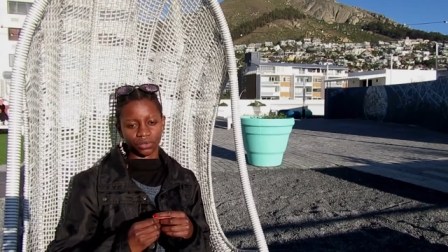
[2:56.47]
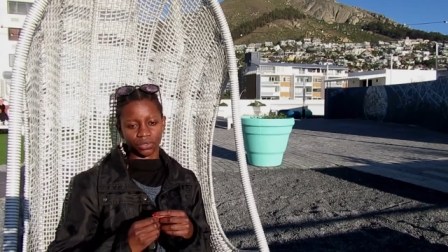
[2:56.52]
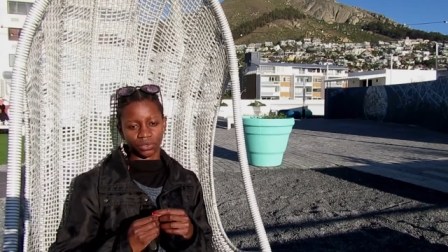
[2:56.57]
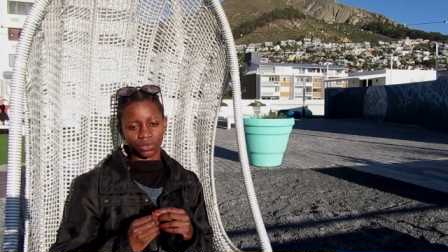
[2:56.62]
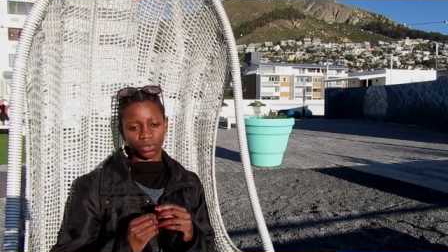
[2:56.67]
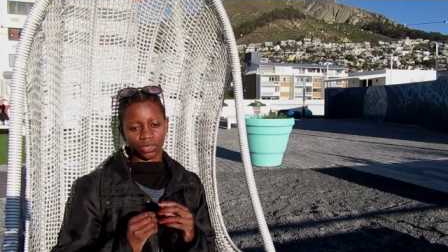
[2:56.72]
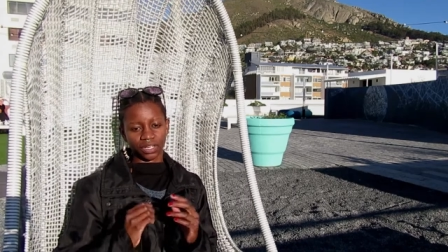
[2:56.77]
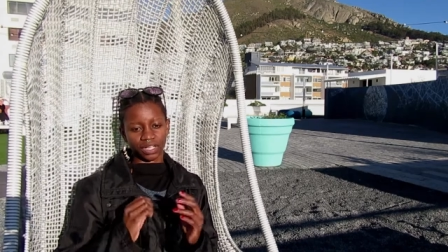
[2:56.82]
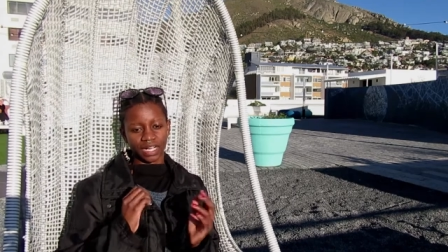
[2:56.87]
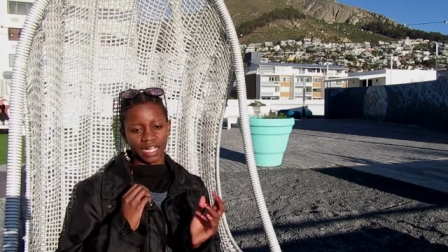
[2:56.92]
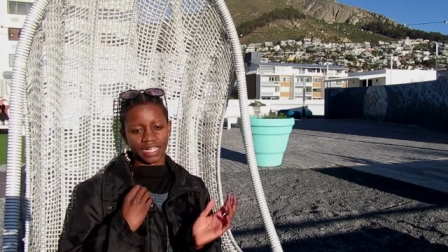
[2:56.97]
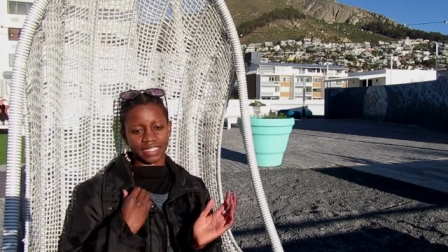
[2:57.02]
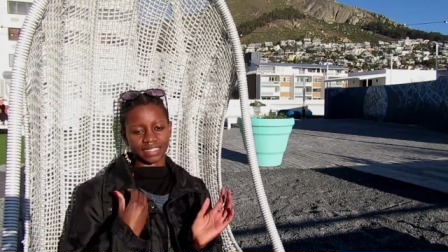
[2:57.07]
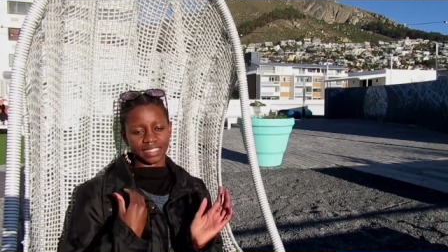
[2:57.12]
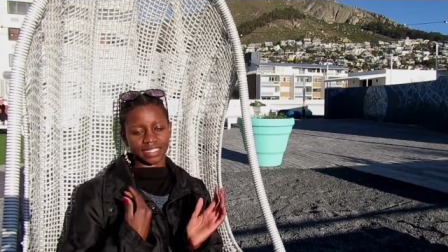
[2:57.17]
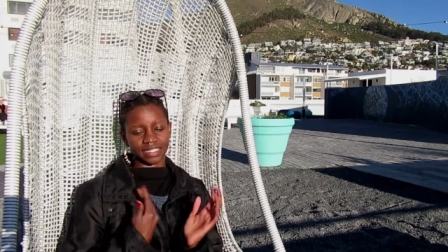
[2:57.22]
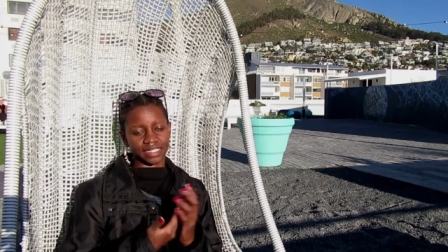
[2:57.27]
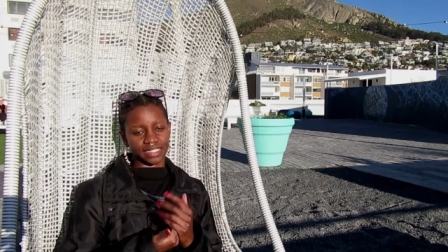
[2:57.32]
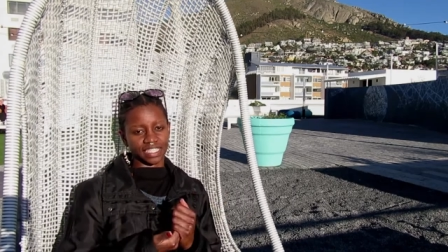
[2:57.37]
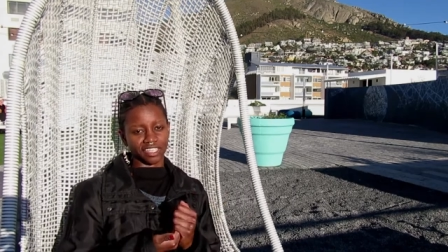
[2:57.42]
would
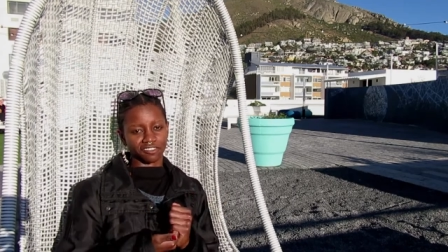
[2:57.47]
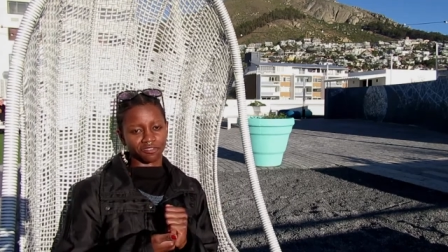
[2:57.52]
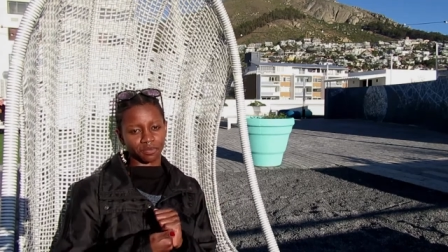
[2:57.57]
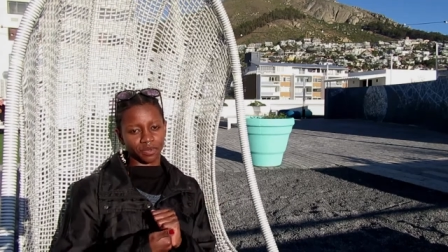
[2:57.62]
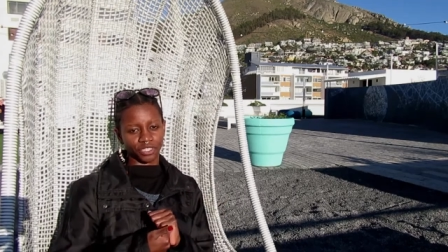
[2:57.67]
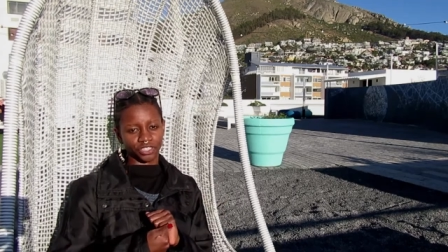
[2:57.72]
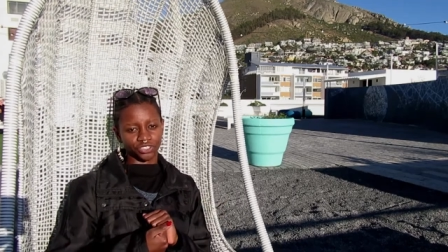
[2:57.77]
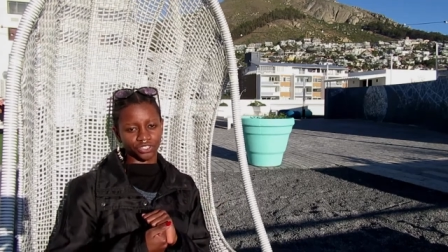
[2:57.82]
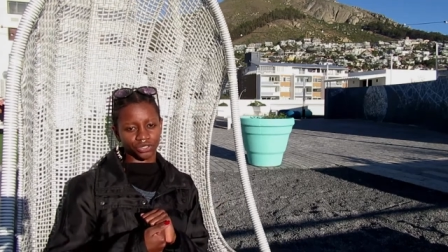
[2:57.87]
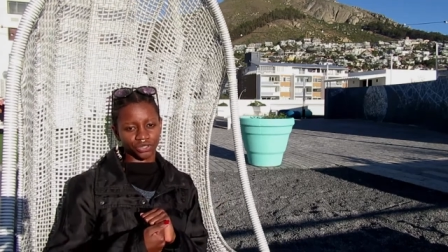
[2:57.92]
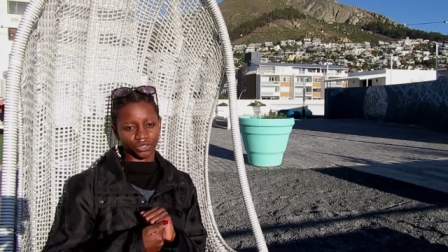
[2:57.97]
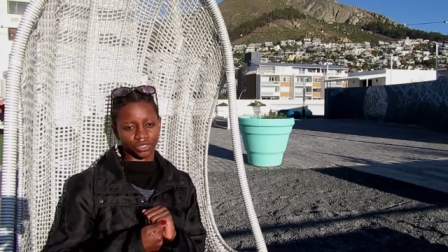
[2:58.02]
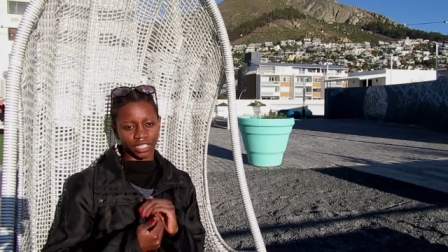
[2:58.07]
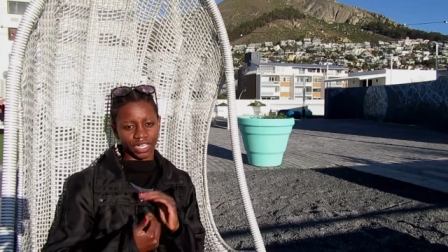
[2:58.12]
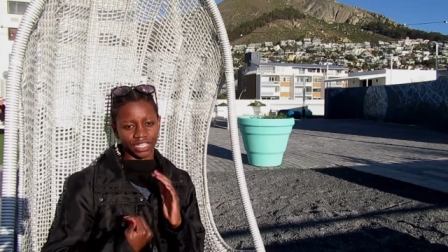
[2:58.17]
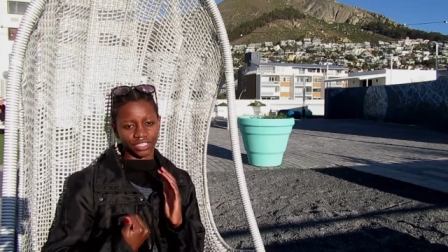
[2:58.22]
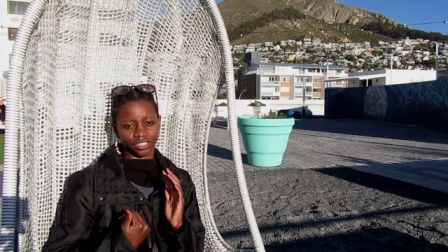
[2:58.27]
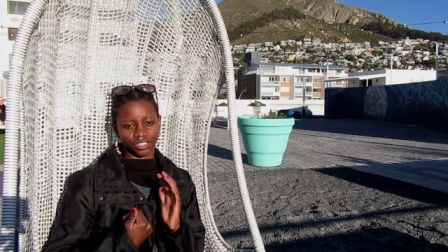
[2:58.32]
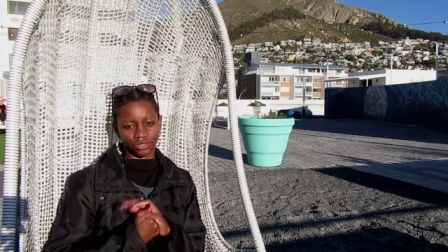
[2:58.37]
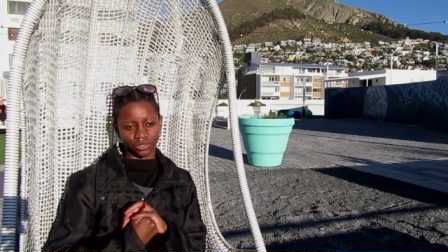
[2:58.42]
organize a TFP shoot
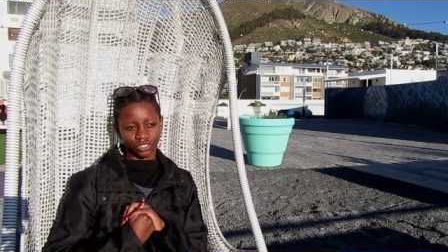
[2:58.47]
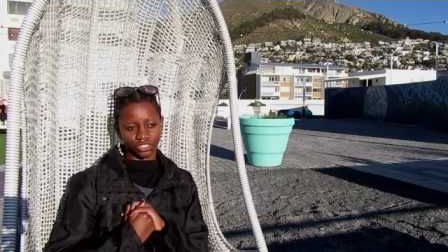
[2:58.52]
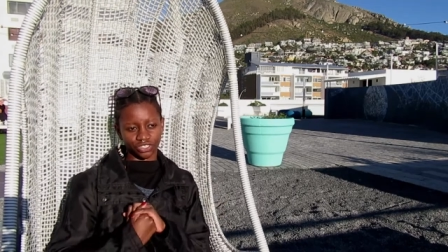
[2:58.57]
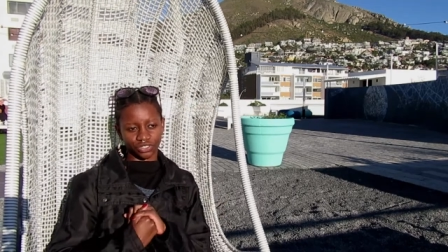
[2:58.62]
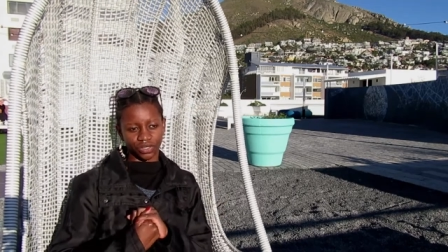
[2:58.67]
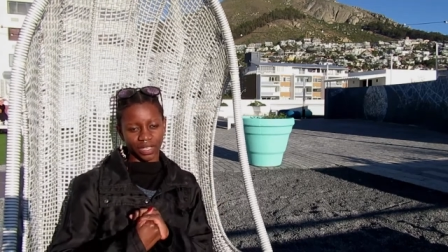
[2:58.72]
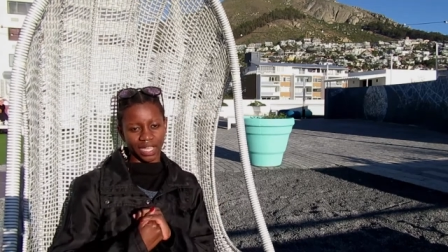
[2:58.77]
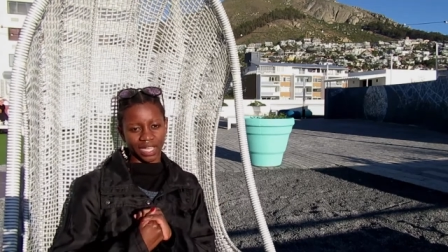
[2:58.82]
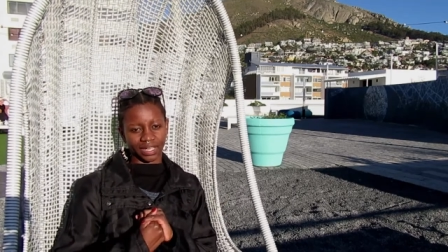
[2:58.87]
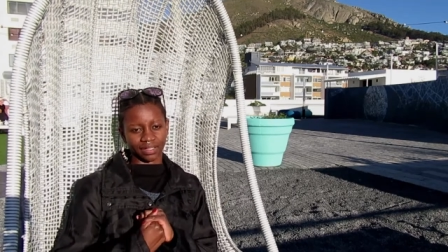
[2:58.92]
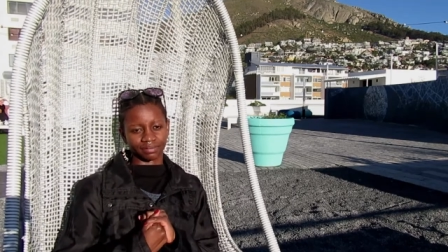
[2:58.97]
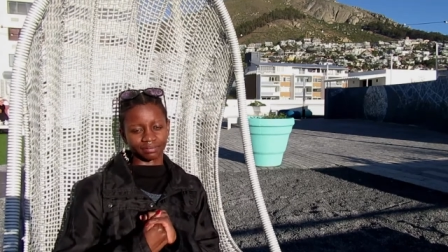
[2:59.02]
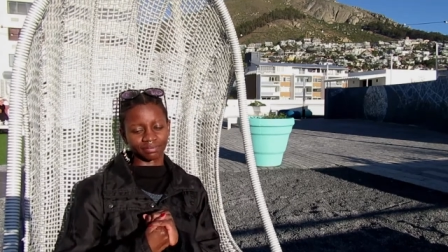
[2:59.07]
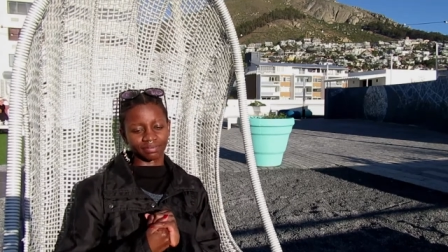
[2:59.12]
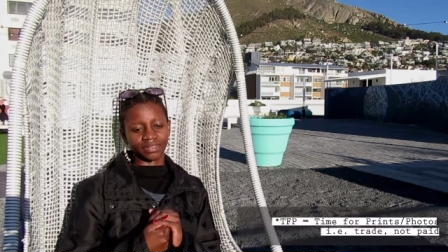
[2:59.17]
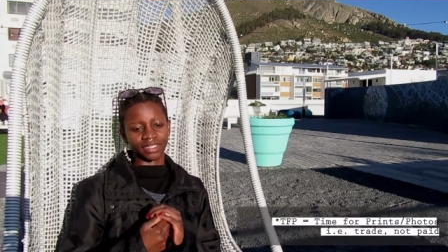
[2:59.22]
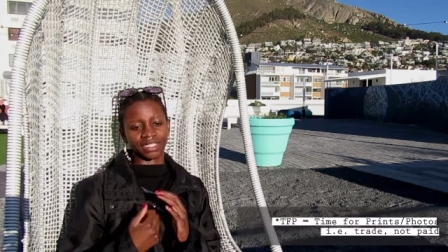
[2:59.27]
as soon as you can.